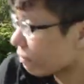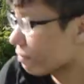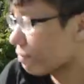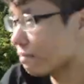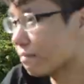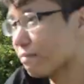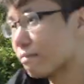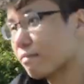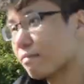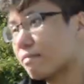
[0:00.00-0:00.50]

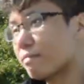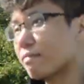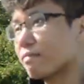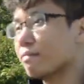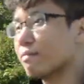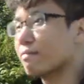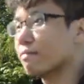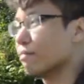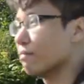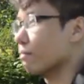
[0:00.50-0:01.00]

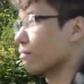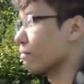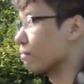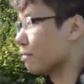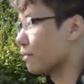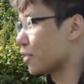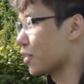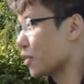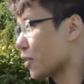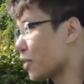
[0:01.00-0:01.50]

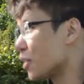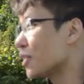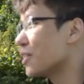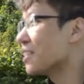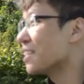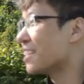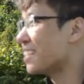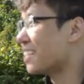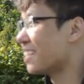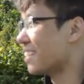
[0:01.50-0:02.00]

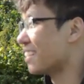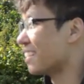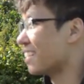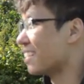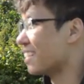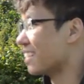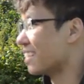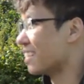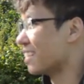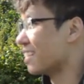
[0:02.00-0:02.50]

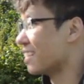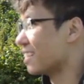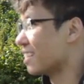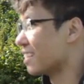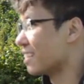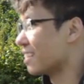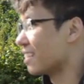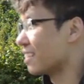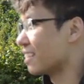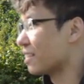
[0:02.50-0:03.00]

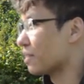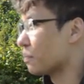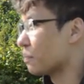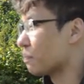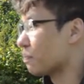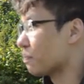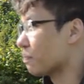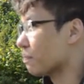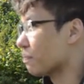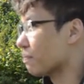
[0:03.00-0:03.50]

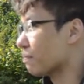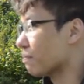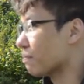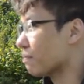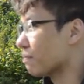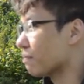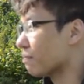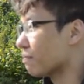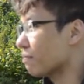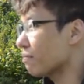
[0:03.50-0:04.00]

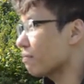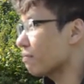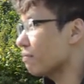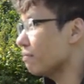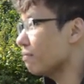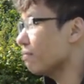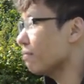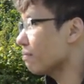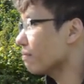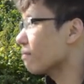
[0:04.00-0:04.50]

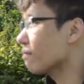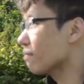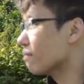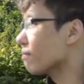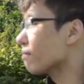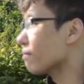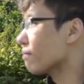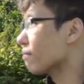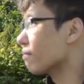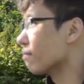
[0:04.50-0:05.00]

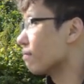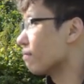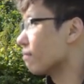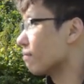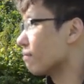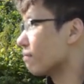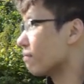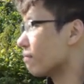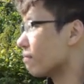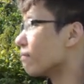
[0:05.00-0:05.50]

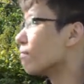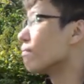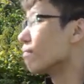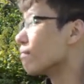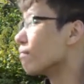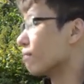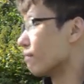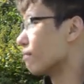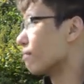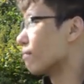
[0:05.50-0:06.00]

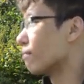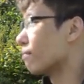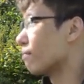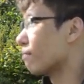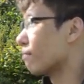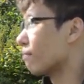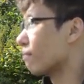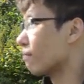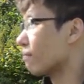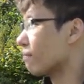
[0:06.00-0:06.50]

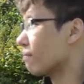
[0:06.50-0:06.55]
(not speaking)